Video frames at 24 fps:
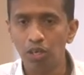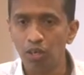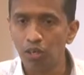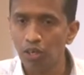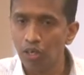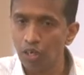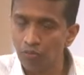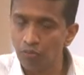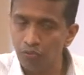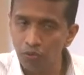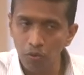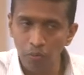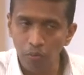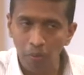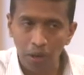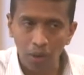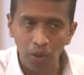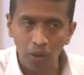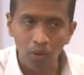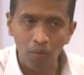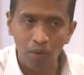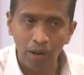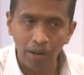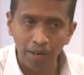If you
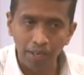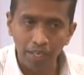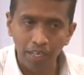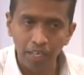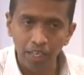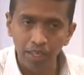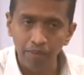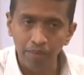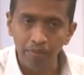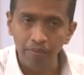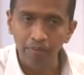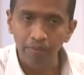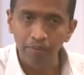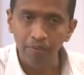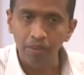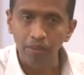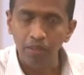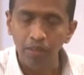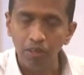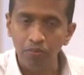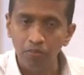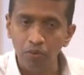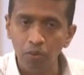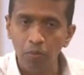borrow 1 year,
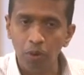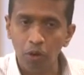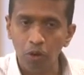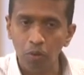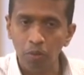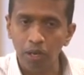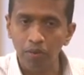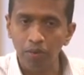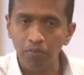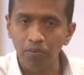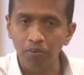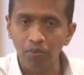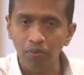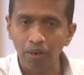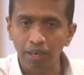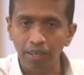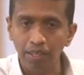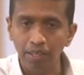if you borrow money for 1